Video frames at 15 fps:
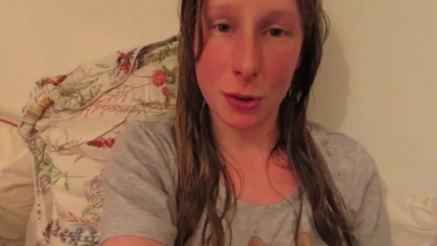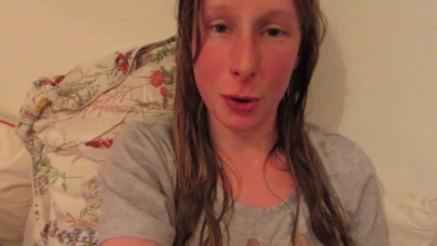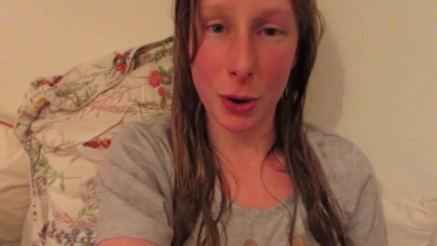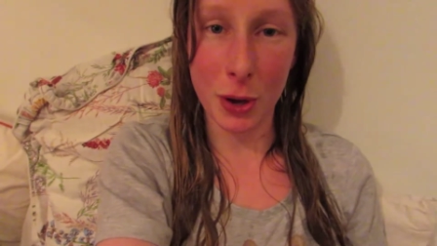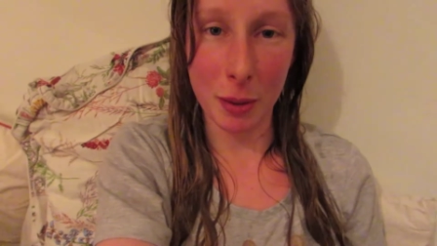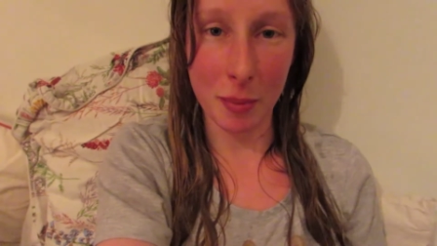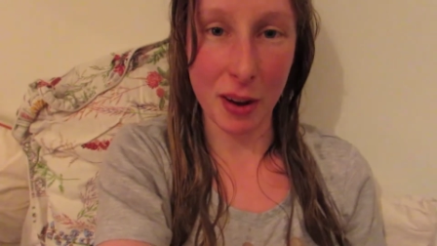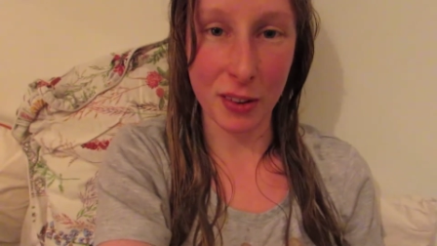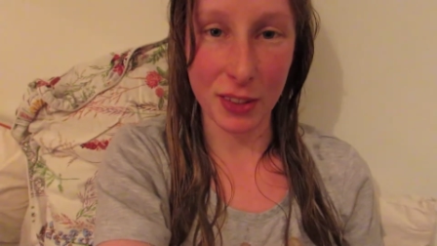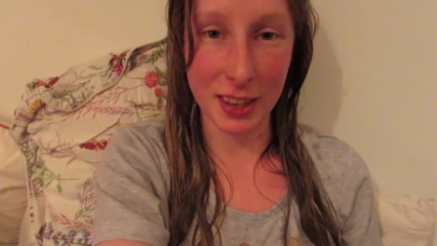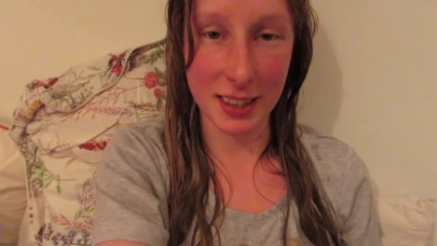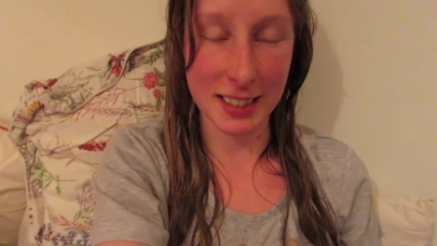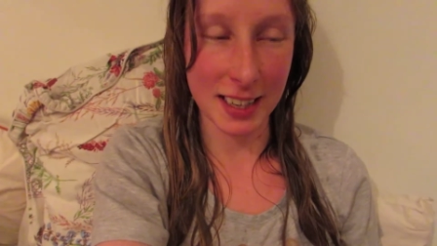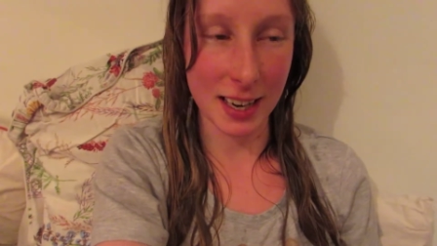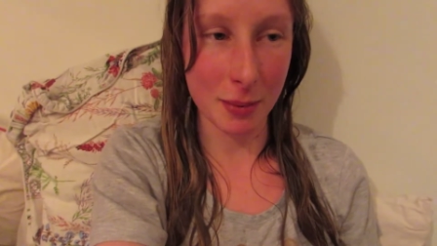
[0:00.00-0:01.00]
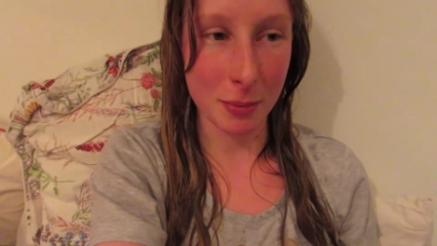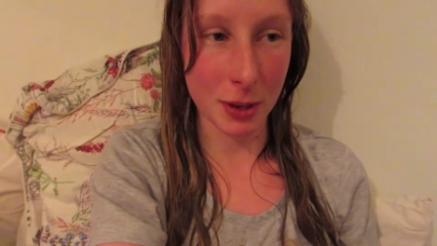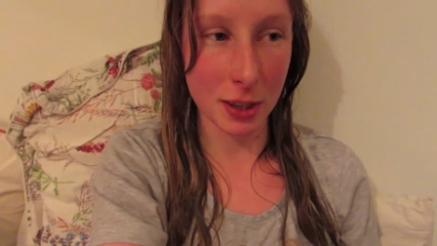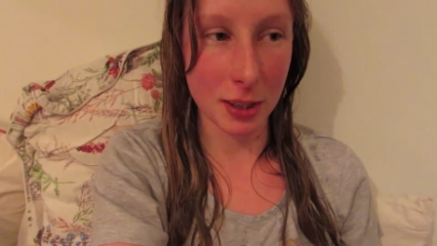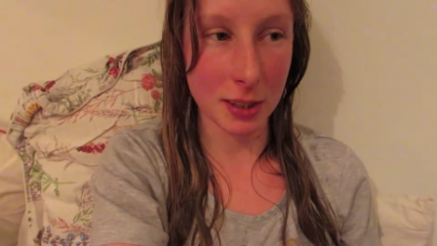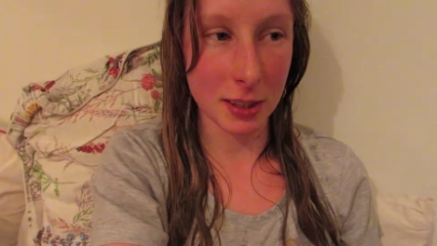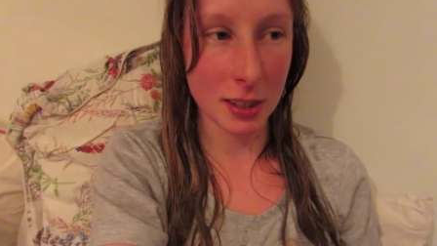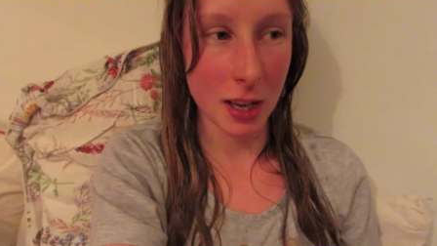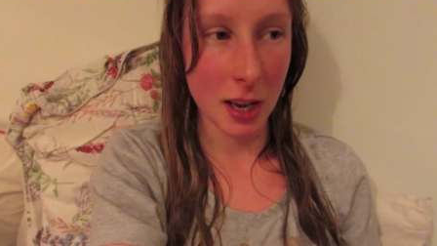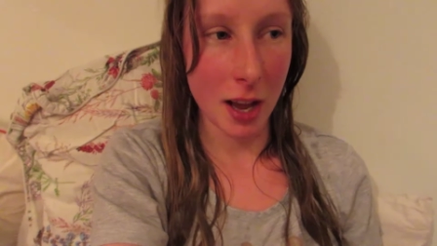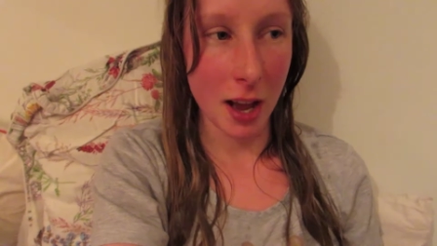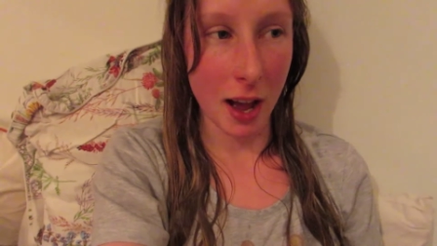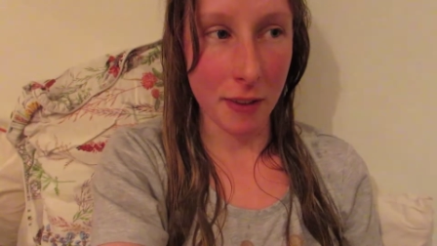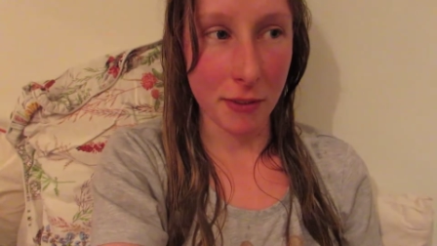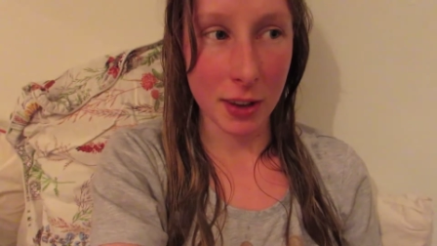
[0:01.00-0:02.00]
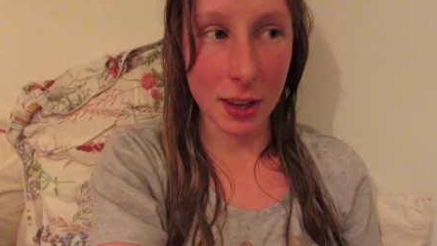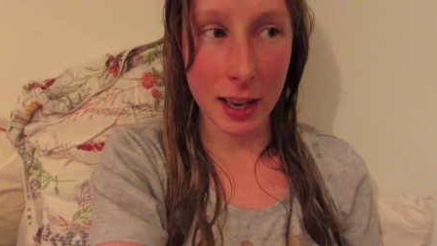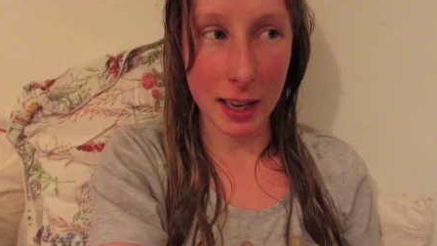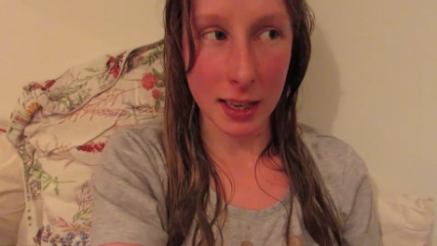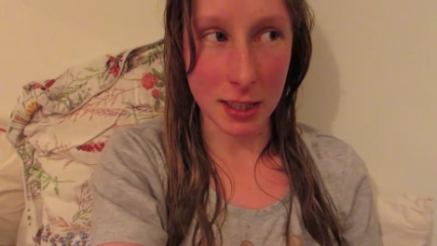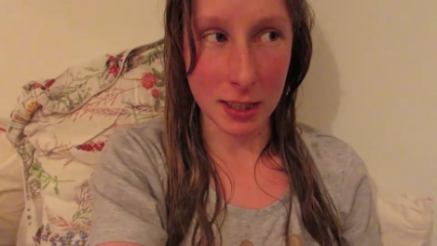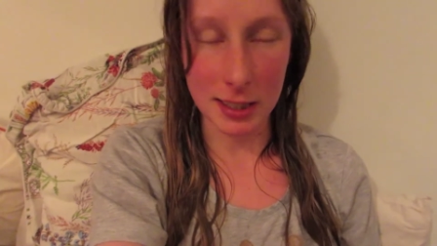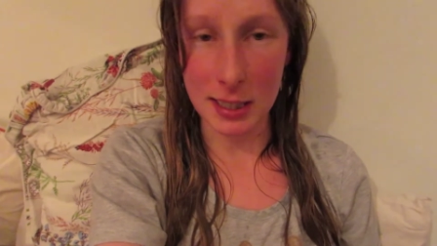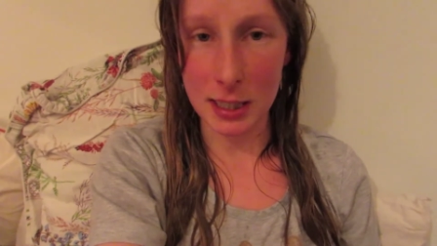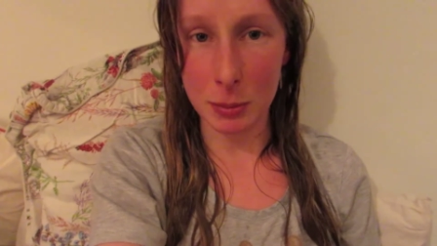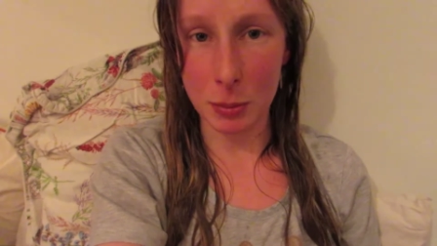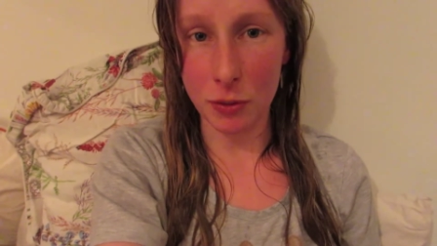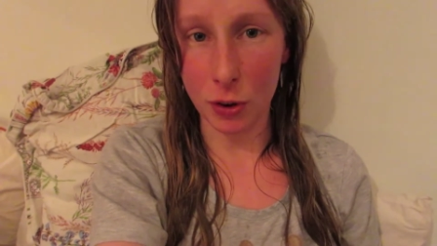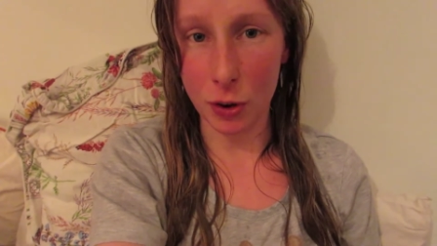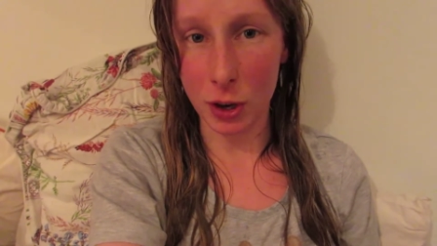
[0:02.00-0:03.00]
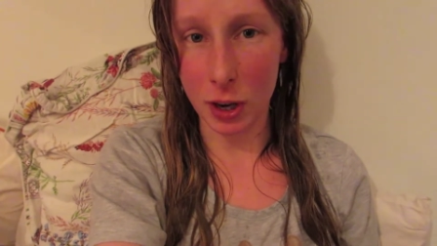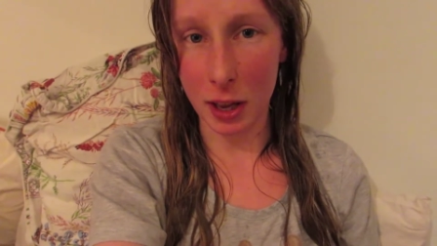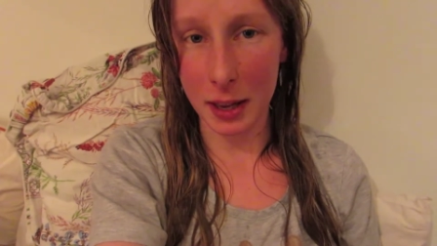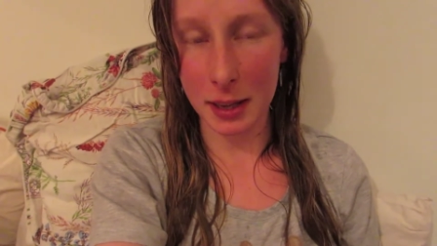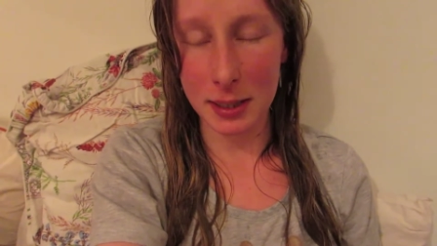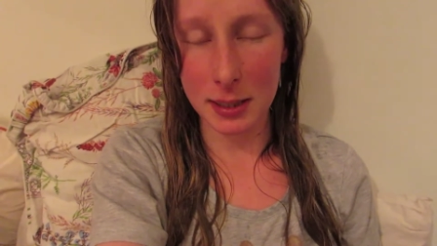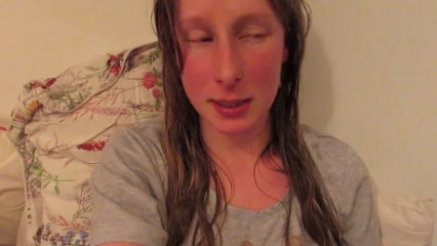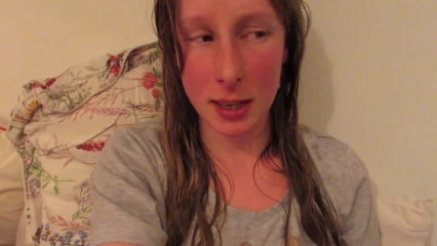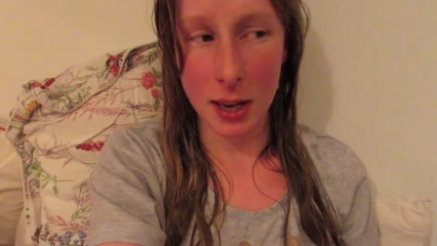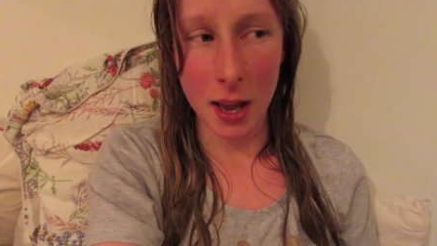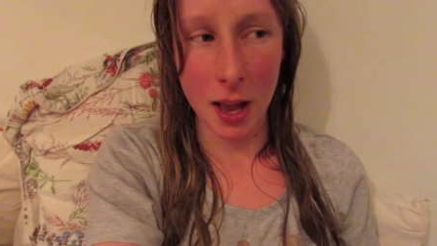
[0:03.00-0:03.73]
talking about on the internet because I feel like it does need to be vocalised.